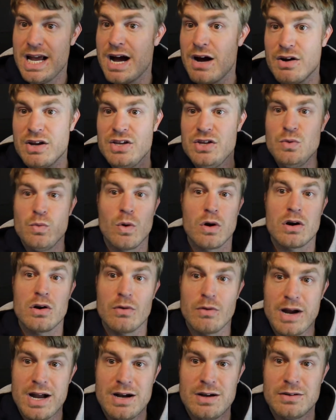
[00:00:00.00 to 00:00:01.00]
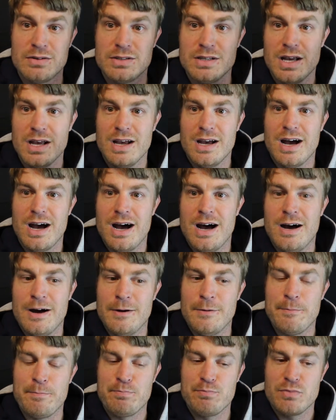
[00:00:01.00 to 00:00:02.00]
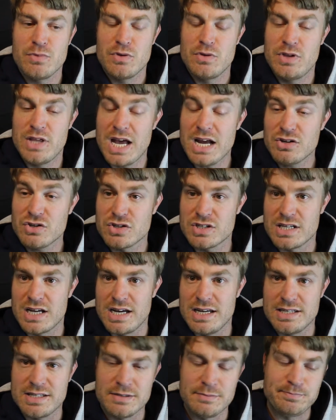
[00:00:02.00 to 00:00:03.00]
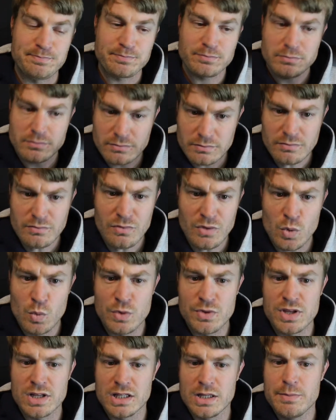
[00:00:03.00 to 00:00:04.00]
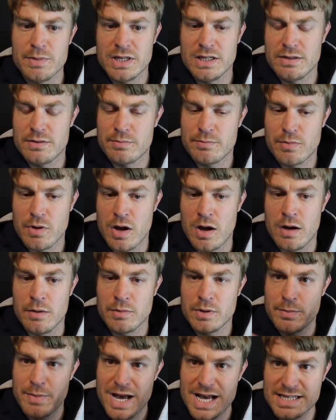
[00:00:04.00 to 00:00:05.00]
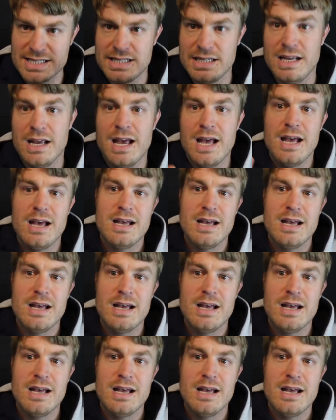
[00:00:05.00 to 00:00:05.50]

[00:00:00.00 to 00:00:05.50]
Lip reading: How can you work around the exercise within limited capacity?